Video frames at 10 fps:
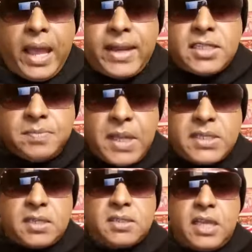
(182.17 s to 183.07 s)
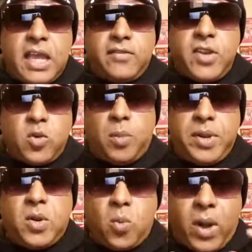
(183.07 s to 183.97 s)
And as much as every
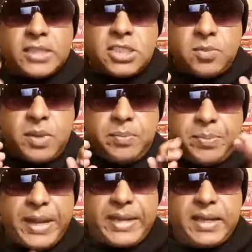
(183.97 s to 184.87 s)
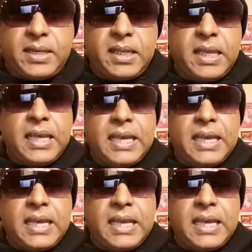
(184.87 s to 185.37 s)
woman wants to be pregnant,